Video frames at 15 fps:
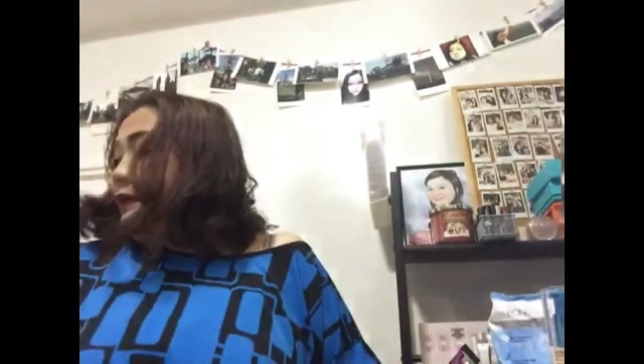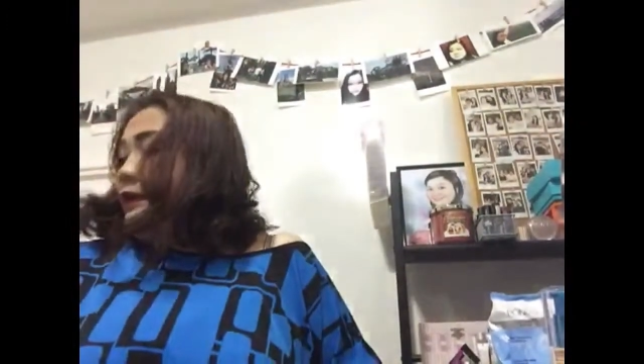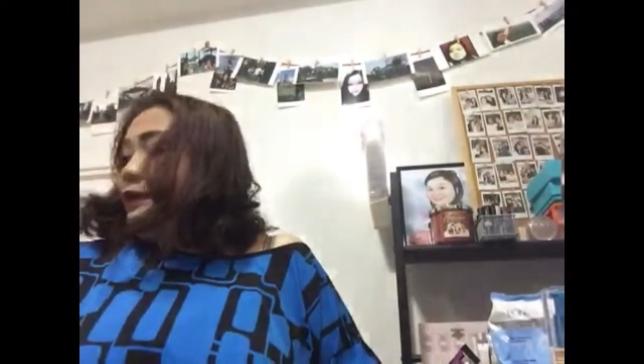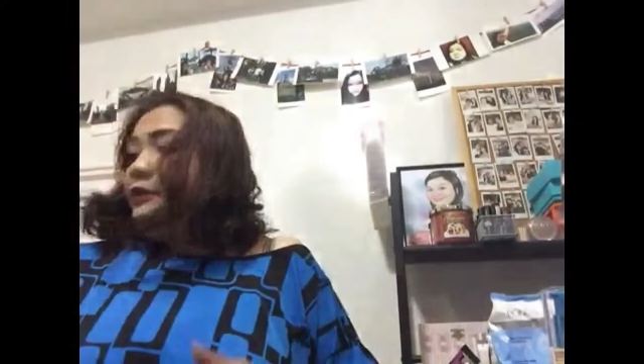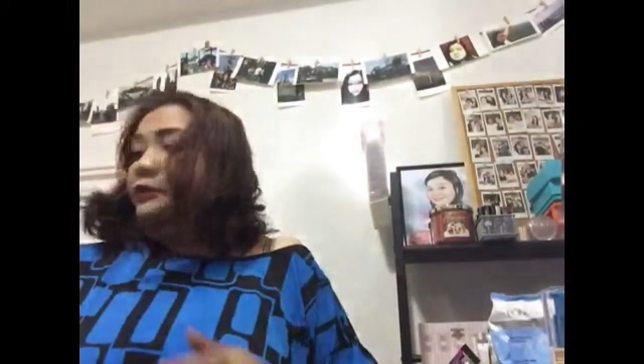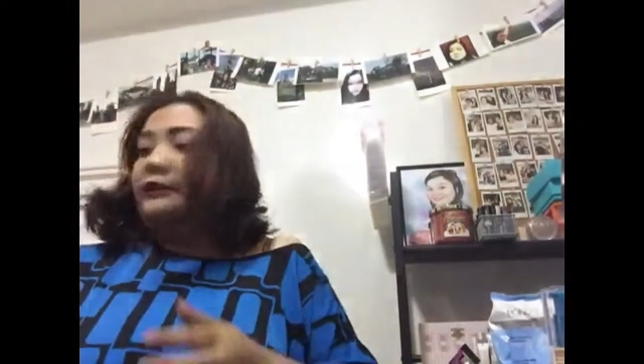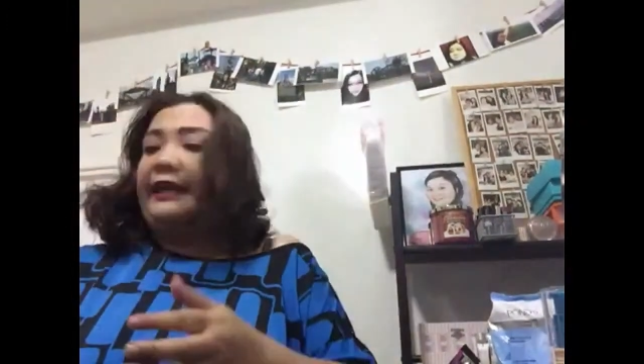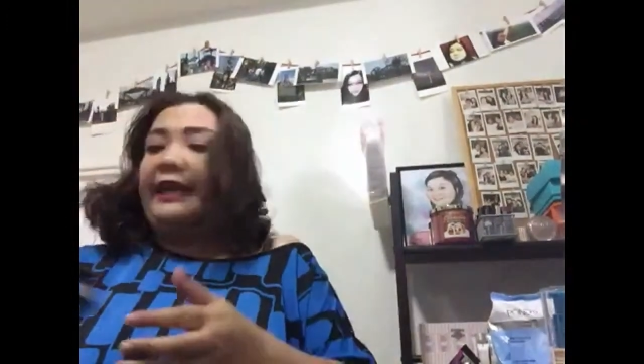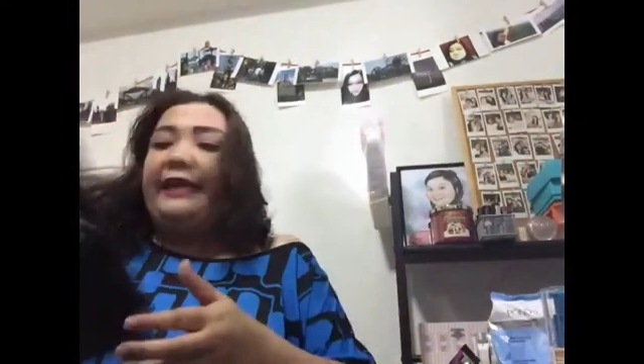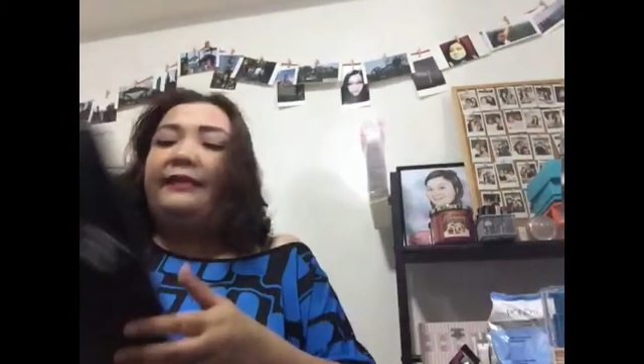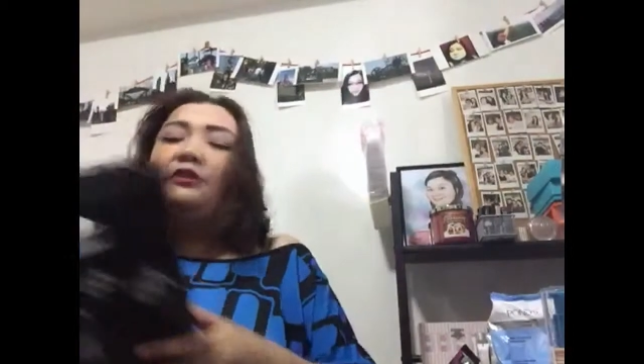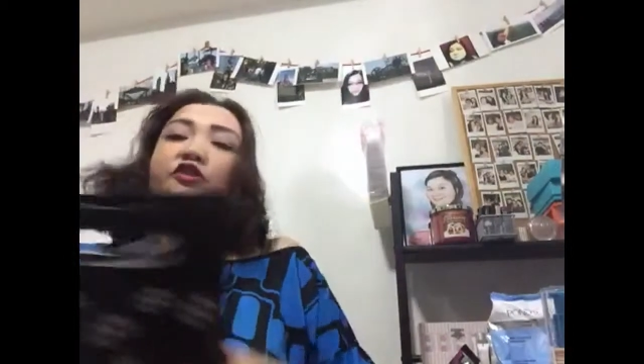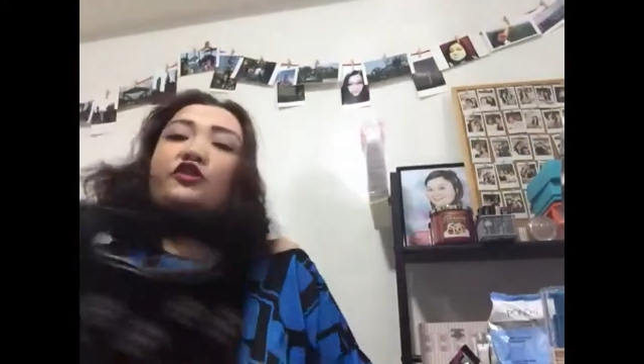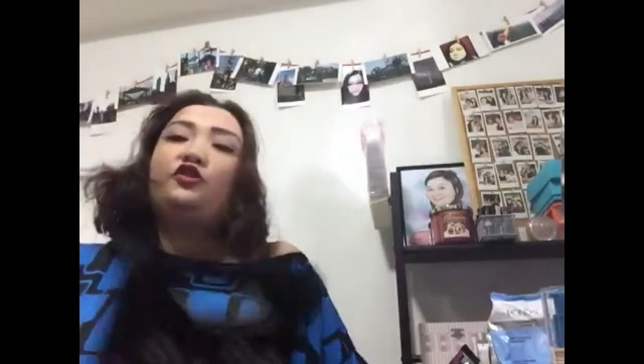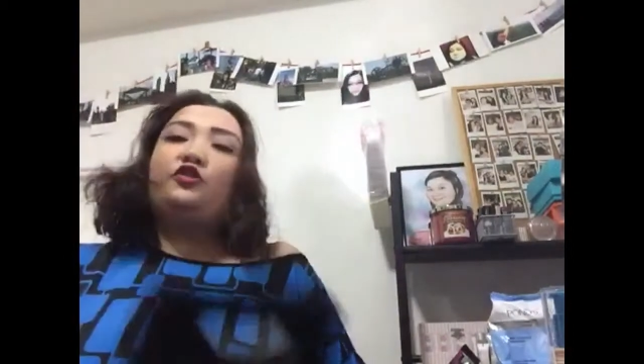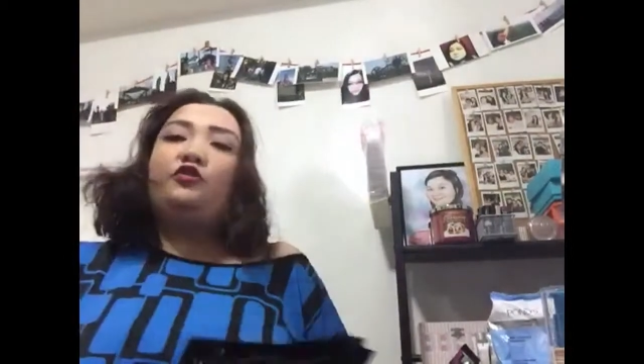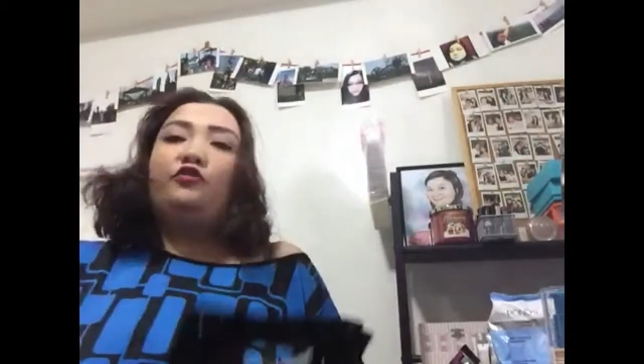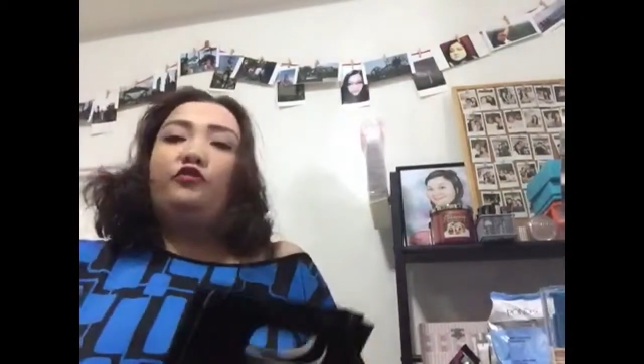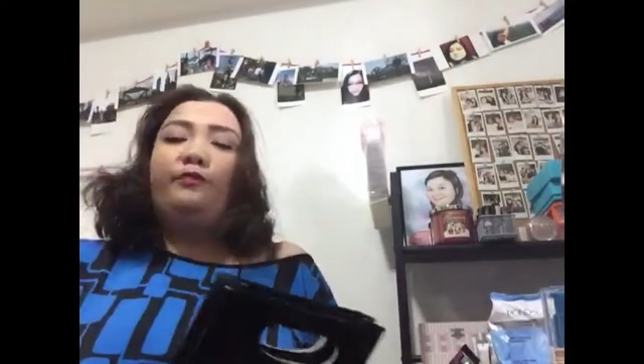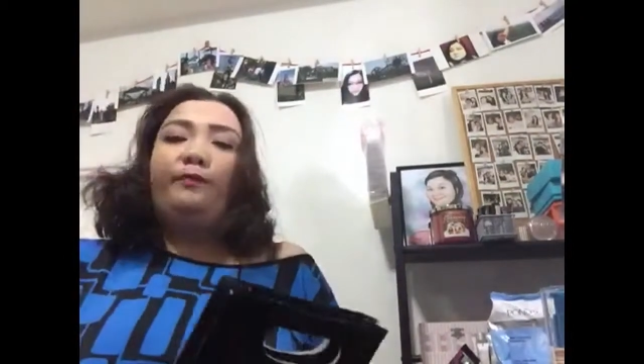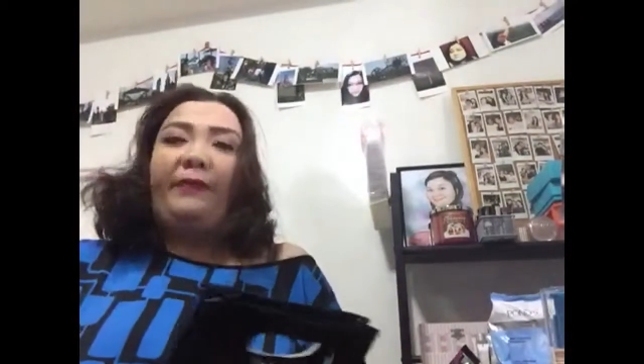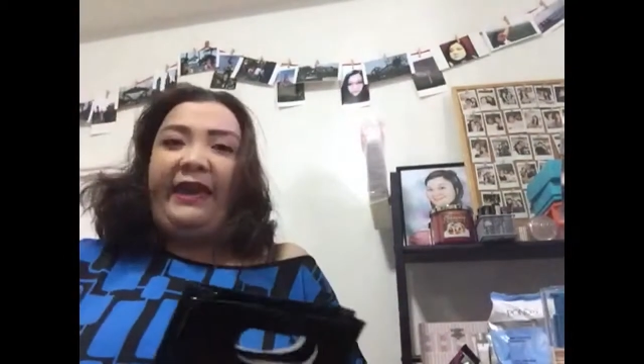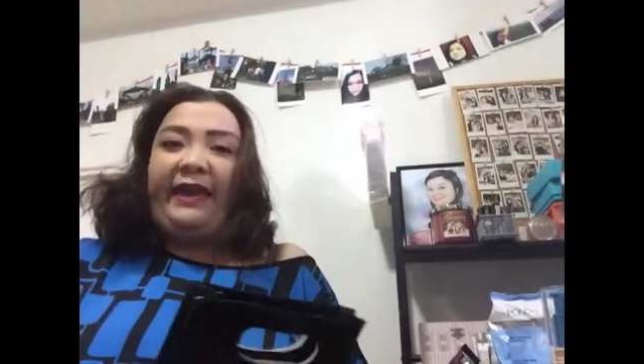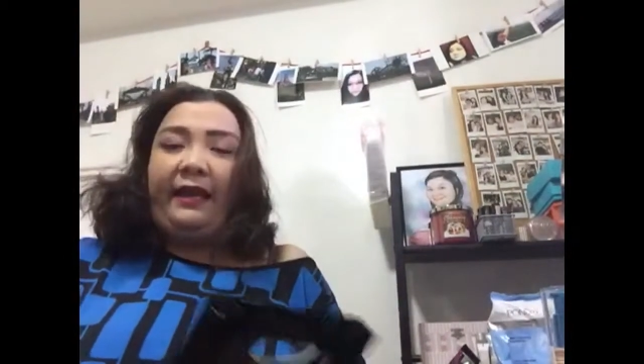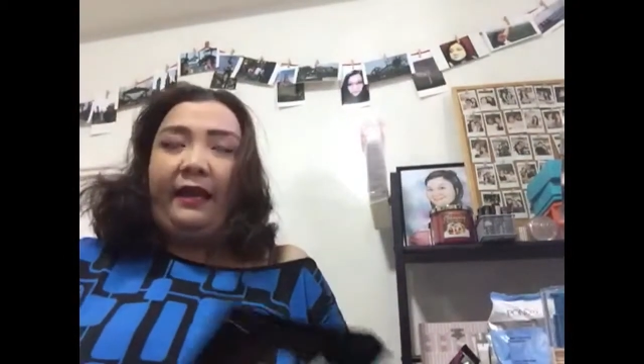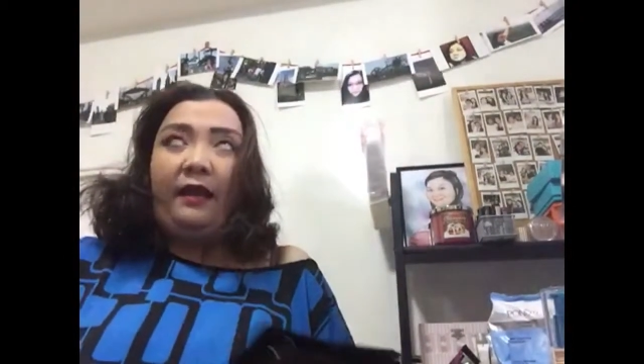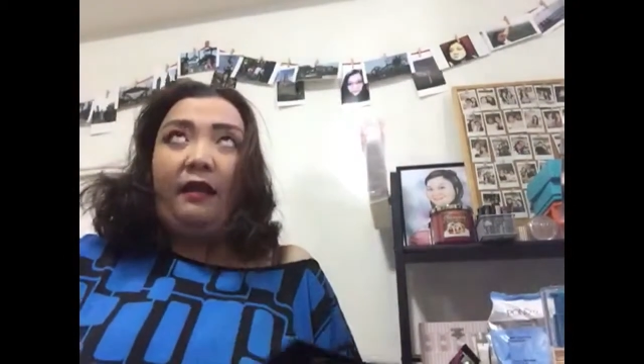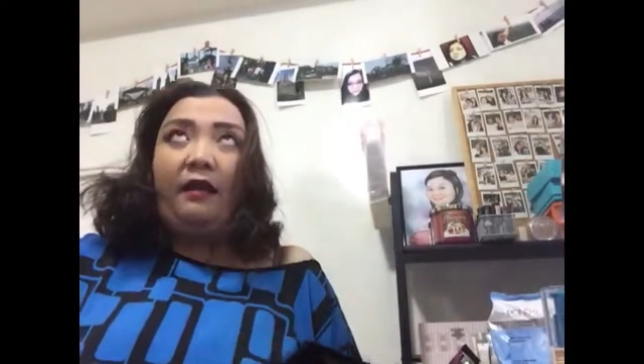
you'll get to pick